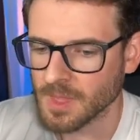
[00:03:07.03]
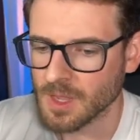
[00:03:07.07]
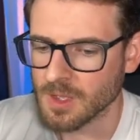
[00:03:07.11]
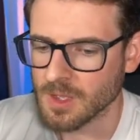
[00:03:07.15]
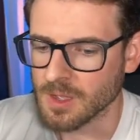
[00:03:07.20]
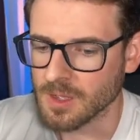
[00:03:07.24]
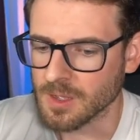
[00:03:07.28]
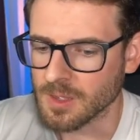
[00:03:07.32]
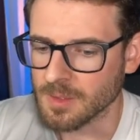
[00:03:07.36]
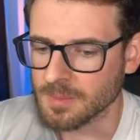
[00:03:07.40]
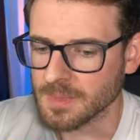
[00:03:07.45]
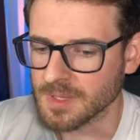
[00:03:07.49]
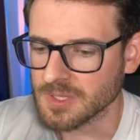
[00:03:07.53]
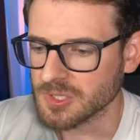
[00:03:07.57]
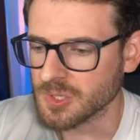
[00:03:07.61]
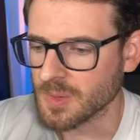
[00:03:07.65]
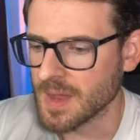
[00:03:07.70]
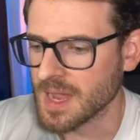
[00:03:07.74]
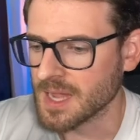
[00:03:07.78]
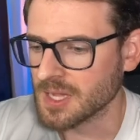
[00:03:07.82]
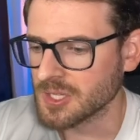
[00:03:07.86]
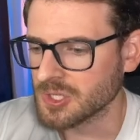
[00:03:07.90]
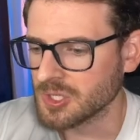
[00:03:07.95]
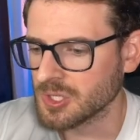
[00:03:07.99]
Um, and so
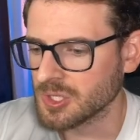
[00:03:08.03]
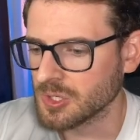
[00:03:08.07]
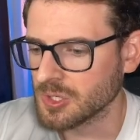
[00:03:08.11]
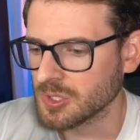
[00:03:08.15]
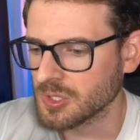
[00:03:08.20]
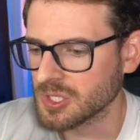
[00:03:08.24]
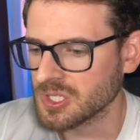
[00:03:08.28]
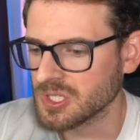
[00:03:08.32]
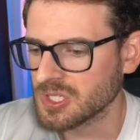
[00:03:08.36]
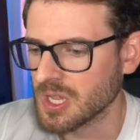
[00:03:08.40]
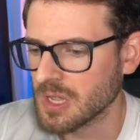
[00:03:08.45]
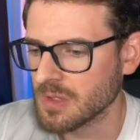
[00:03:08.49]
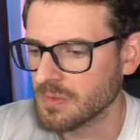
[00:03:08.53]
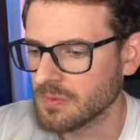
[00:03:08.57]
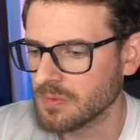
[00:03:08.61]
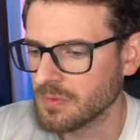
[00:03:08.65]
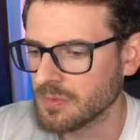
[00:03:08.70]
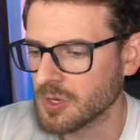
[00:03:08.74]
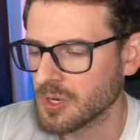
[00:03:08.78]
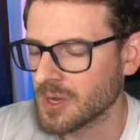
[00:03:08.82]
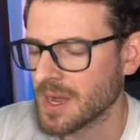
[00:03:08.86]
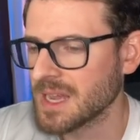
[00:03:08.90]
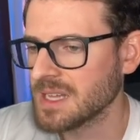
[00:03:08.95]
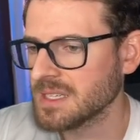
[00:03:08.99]
as your stuff,
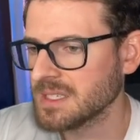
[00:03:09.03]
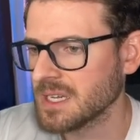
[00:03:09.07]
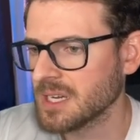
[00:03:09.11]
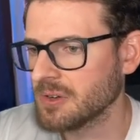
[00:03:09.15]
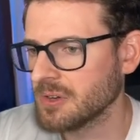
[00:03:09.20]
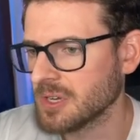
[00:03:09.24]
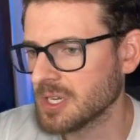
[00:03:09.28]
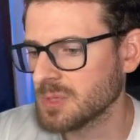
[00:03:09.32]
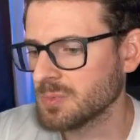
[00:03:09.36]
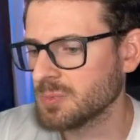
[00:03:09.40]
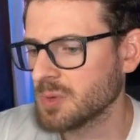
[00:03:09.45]
your asynchronous